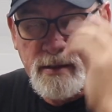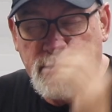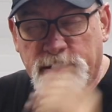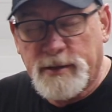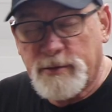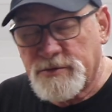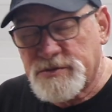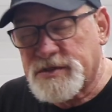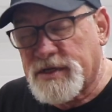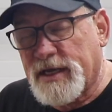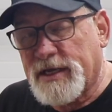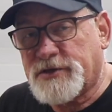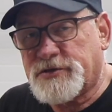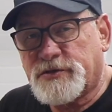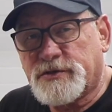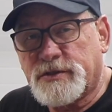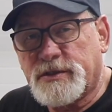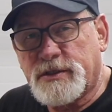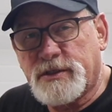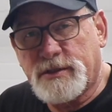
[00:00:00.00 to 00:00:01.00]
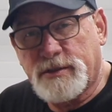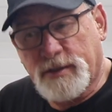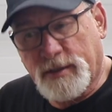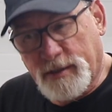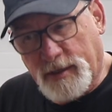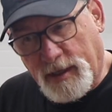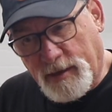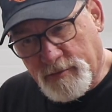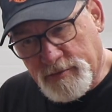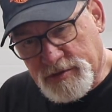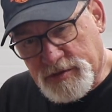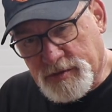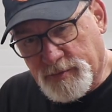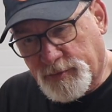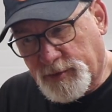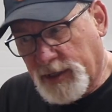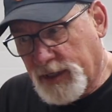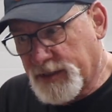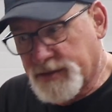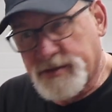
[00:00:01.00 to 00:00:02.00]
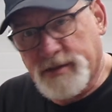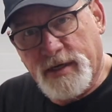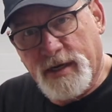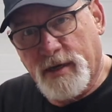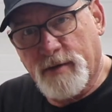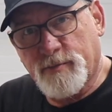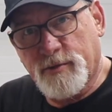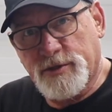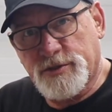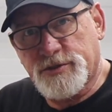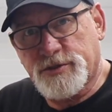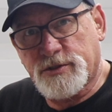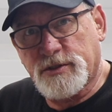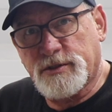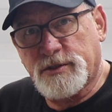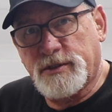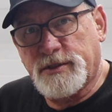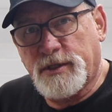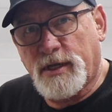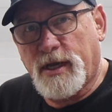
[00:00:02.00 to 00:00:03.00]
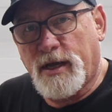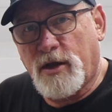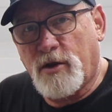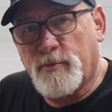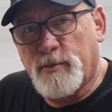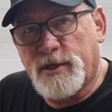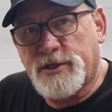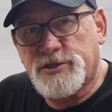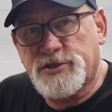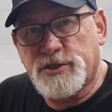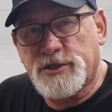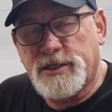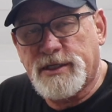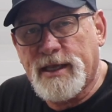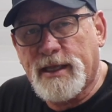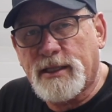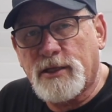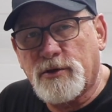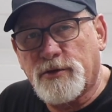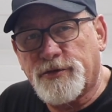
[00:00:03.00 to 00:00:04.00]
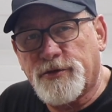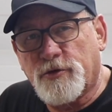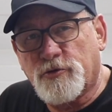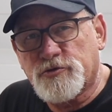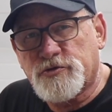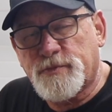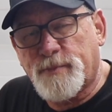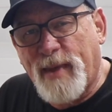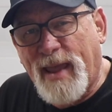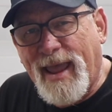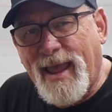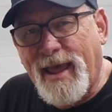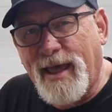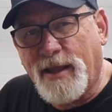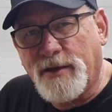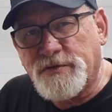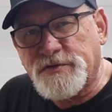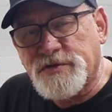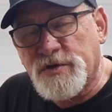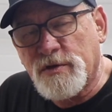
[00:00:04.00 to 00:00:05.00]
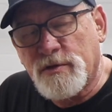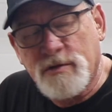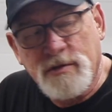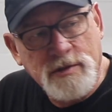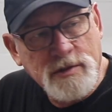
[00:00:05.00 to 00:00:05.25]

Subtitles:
it was actually, I was surprised at how much it yellowed those pads.